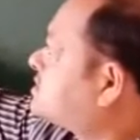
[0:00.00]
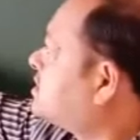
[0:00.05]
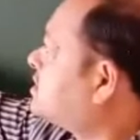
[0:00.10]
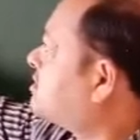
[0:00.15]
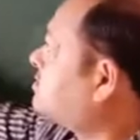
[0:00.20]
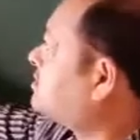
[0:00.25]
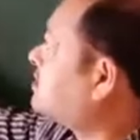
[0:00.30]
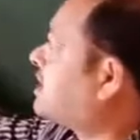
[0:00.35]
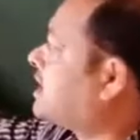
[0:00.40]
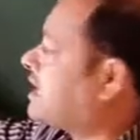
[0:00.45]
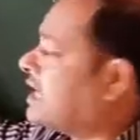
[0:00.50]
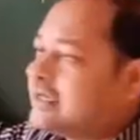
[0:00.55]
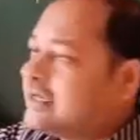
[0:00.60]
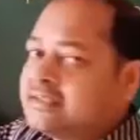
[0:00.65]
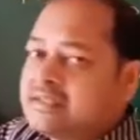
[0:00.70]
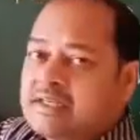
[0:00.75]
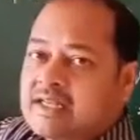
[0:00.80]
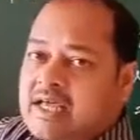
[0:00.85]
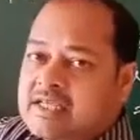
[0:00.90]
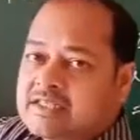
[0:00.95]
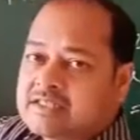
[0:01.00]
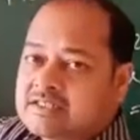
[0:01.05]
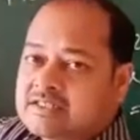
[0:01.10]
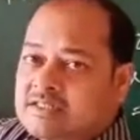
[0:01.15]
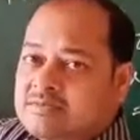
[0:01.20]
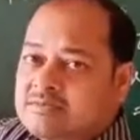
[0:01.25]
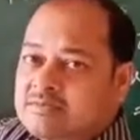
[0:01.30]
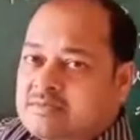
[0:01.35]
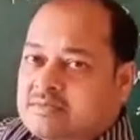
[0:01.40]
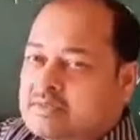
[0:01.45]
term and the last
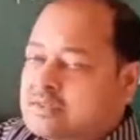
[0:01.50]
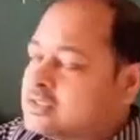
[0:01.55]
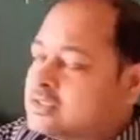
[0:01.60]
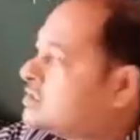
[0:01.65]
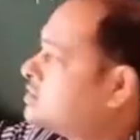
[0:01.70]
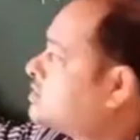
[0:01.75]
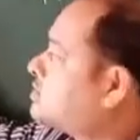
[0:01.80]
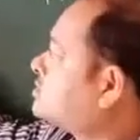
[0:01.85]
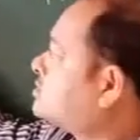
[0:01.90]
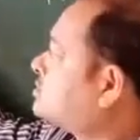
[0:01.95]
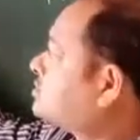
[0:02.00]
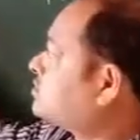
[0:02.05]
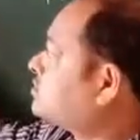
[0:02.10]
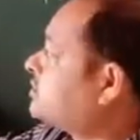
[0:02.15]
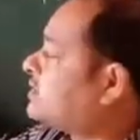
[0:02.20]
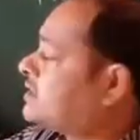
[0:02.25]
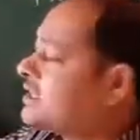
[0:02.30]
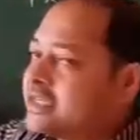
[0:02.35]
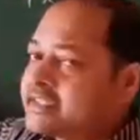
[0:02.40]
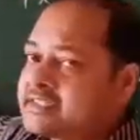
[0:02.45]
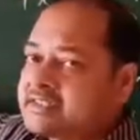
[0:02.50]
term. So 20x